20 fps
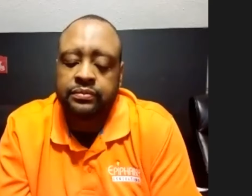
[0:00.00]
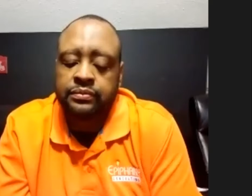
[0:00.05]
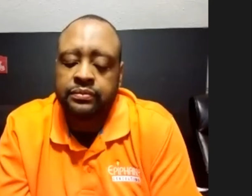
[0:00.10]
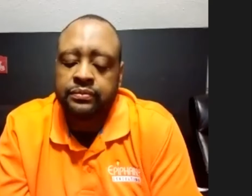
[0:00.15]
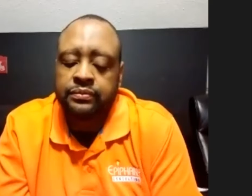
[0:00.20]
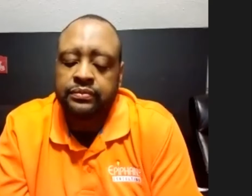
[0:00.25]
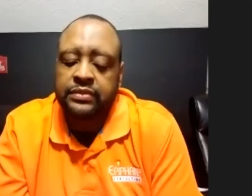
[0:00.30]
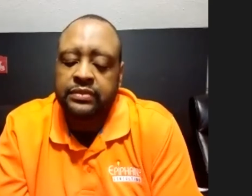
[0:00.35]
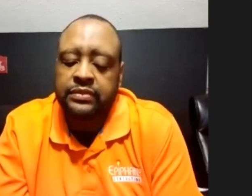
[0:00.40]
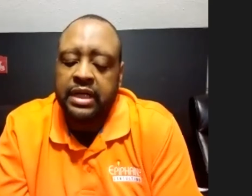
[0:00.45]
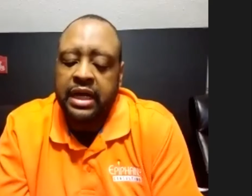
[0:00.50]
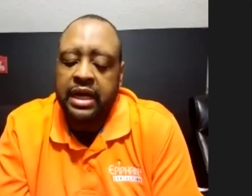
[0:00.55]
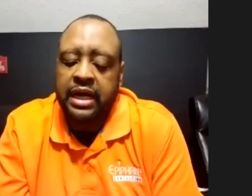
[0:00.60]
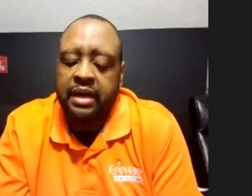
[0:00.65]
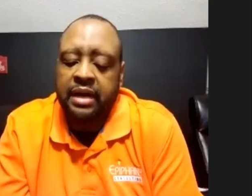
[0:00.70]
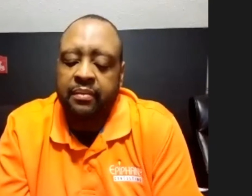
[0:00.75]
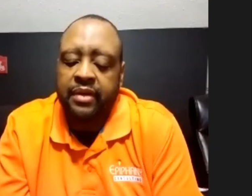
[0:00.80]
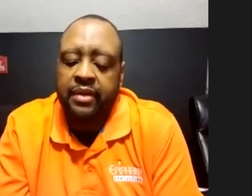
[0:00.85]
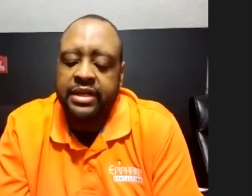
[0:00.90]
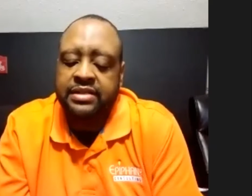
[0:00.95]

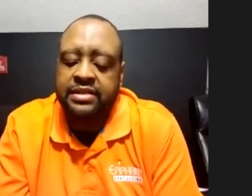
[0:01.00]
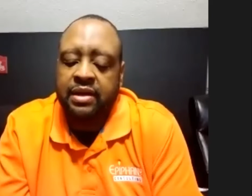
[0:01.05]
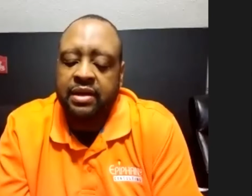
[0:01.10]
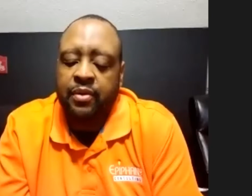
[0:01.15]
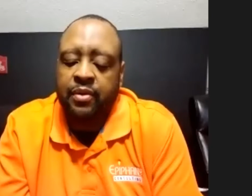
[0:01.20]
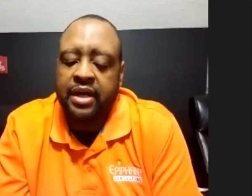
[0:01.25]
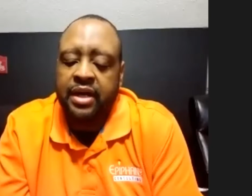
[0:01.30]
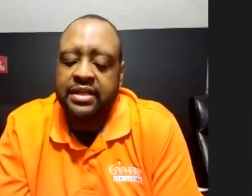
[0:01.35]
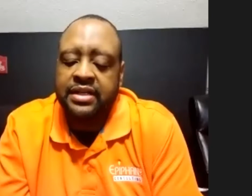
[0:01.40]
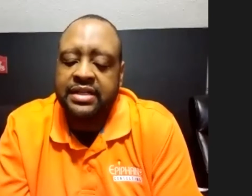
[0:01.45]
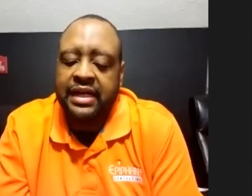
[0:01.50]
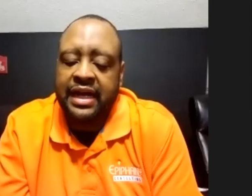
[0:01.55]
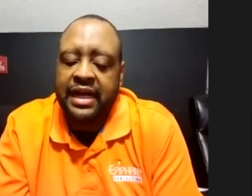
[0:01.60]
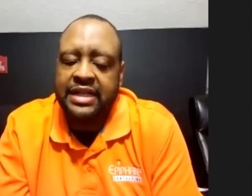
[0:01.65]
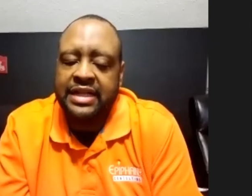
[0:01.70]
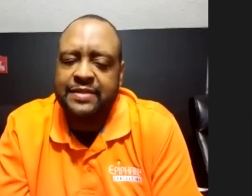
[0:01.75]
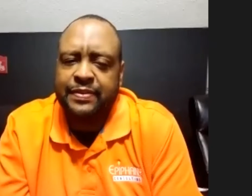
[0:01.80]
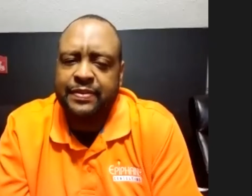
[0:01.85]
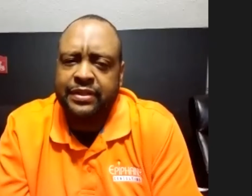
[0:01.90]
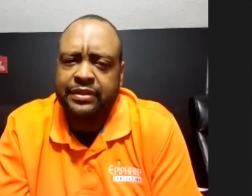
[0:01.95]
And so I walked into the
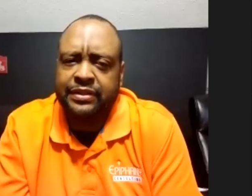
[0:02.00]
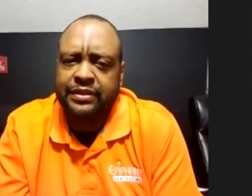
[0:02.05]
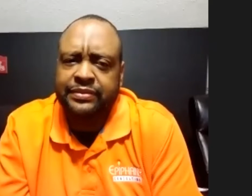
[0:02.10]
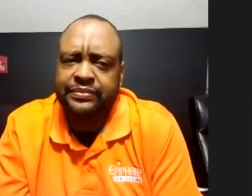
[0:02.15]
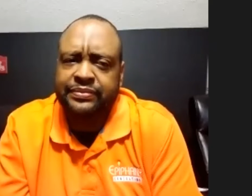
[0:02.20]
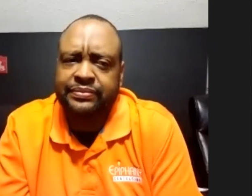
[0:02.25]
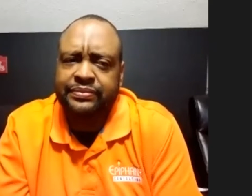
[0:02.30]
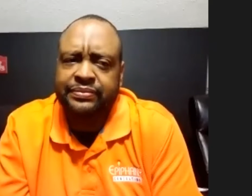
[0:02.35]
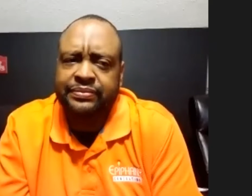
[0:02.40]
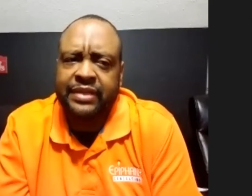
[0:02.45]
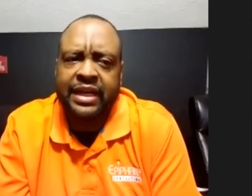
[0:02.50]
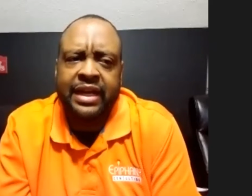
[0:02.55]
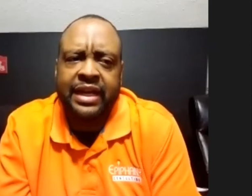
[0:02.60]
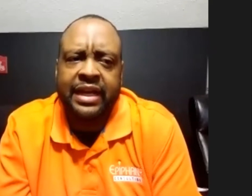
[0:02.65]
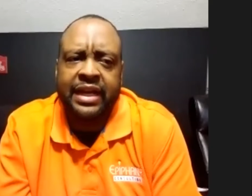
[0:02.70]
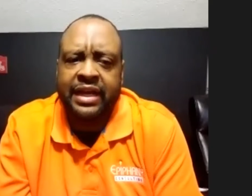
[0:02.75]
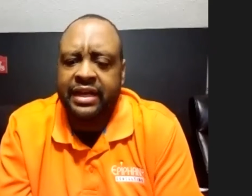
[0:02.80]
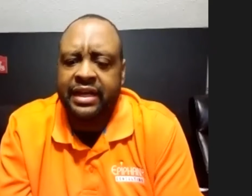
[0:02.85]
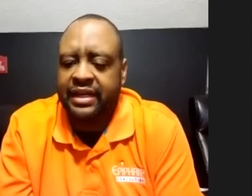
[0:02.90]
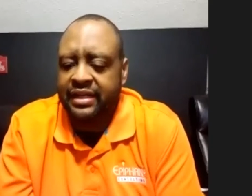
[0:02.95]
hospital
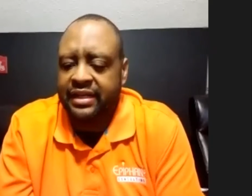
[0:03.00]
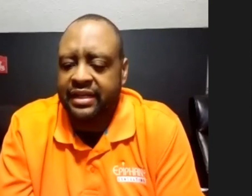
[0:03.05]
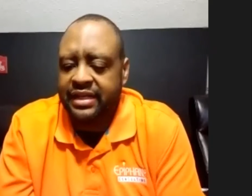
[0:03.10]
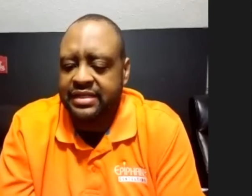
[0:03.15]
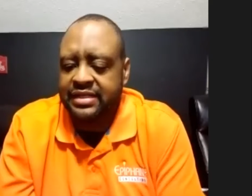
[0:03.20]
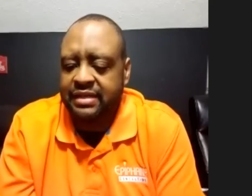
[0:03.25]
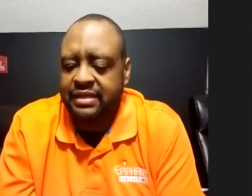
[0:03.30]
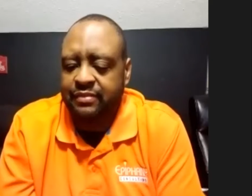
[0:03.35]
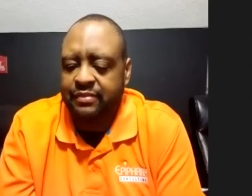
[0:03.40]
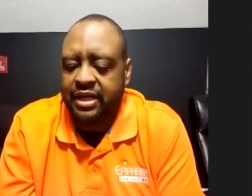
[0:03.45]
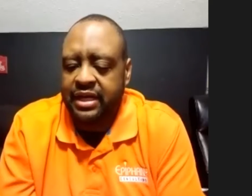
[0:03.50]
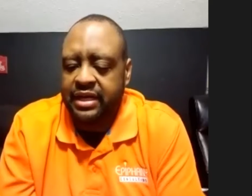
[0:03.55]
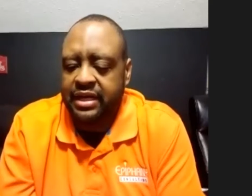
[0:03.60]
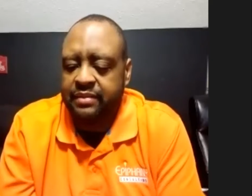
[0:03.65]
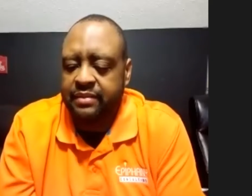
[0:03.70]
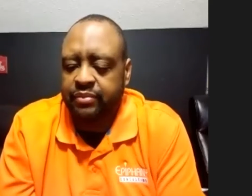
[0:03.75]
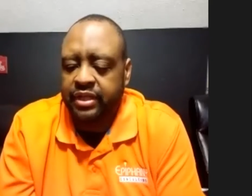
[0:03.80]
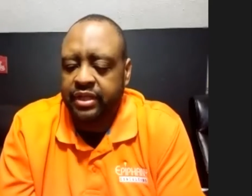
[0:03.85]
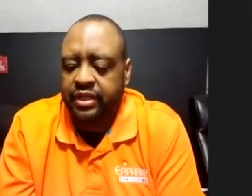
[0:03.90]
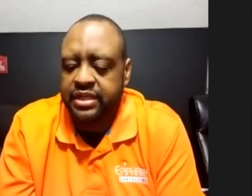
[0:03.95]
and they took my
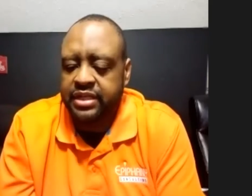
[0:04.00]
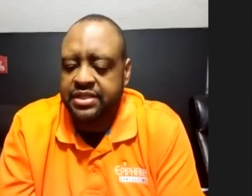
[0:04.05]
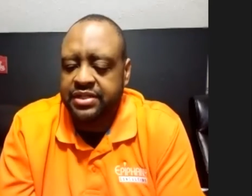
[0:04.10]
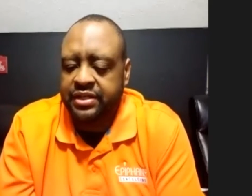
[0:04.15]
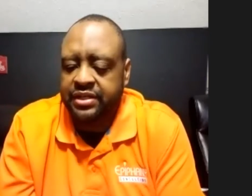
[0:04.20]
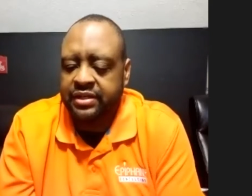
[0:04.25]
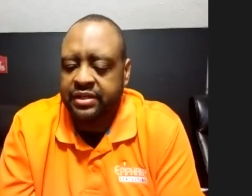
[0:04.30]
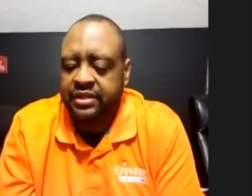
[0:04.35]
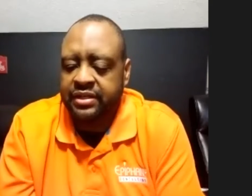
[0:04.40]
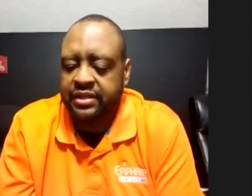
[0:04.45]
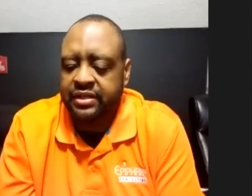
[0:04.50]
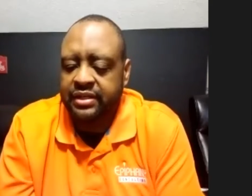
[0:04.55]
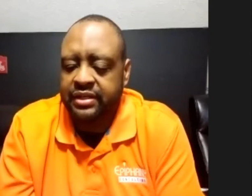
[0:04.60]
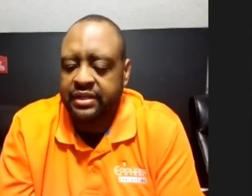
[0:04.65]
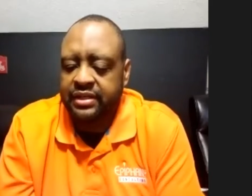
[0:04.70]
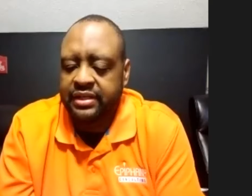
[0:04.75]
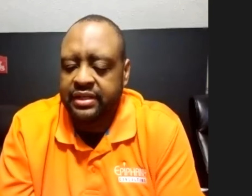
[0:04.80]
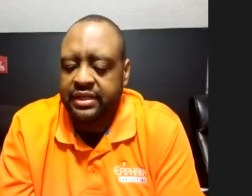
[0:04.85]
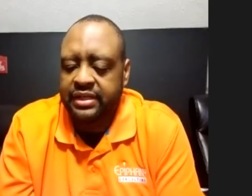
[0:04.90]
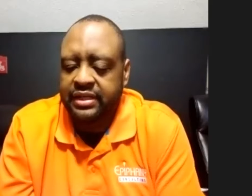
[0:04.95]
blood sugar
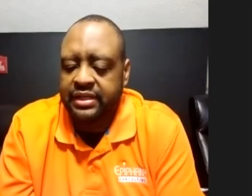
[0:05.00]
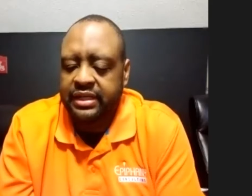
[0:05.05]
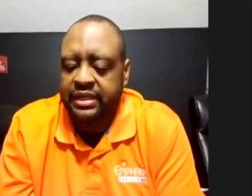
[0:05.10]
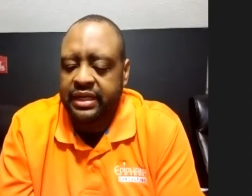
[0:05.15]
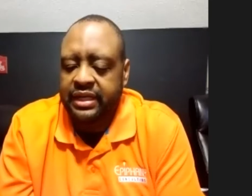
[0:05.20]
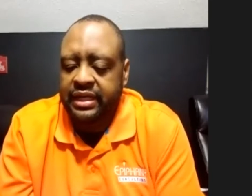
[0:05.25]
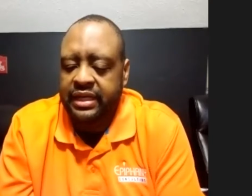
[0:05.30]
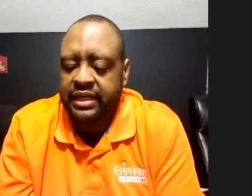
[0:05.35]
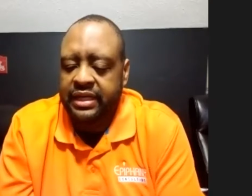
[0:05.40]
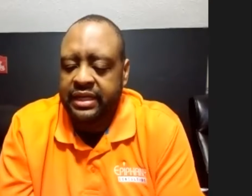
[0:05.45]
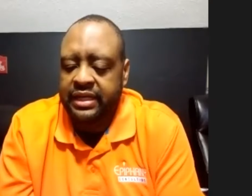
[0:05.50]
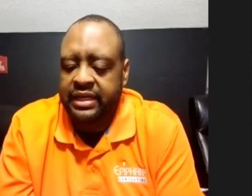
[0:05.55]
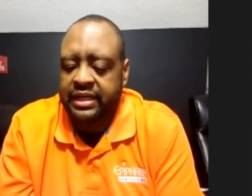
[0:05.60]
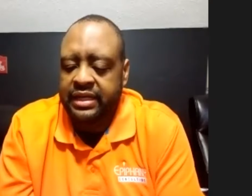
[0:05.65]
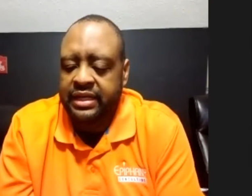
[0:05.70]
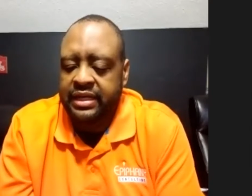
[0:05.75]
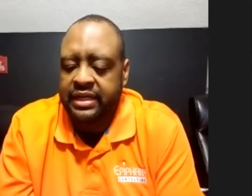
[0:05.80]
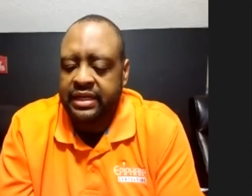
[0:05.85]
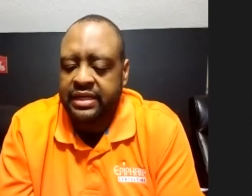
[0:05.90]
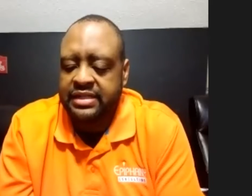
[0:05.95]
and
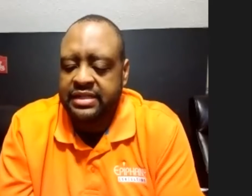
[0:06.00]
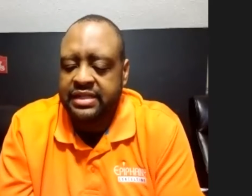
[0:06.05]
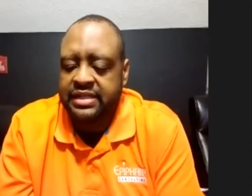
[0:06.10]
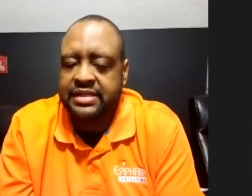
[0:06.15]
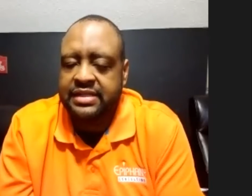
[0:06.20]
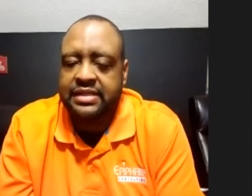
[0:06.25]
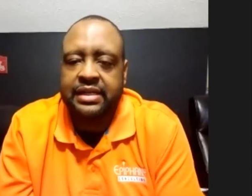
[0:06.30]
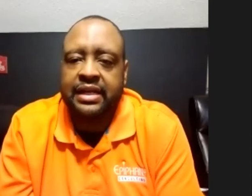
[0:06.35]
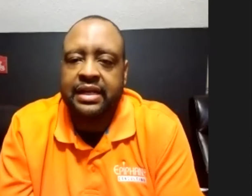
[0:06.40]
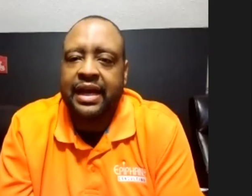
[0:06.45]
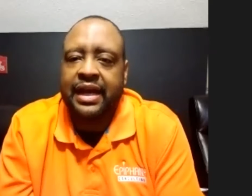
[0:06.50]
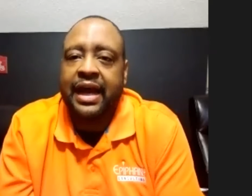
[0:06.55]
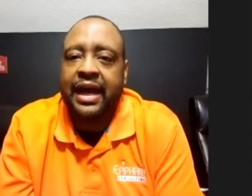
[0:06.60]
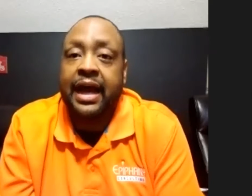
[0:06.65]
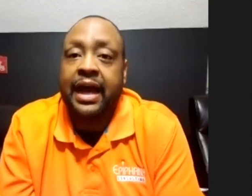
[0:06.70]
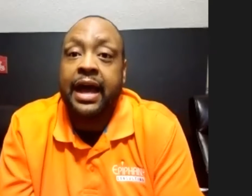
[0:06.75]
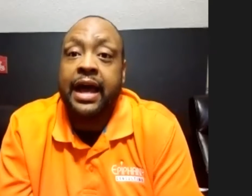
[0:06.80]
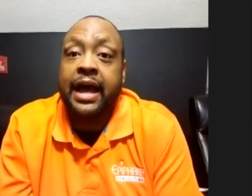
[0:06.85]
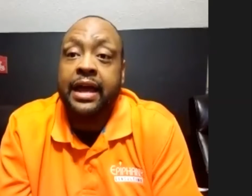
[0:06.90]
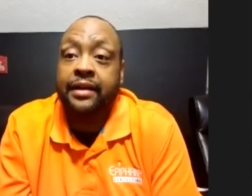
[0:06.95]
it just said
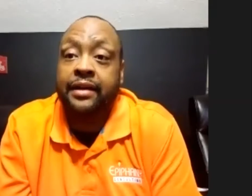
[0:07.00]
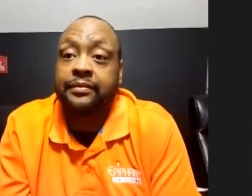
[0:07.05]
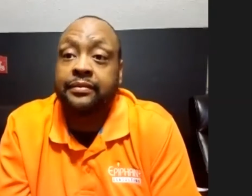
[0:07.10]
high.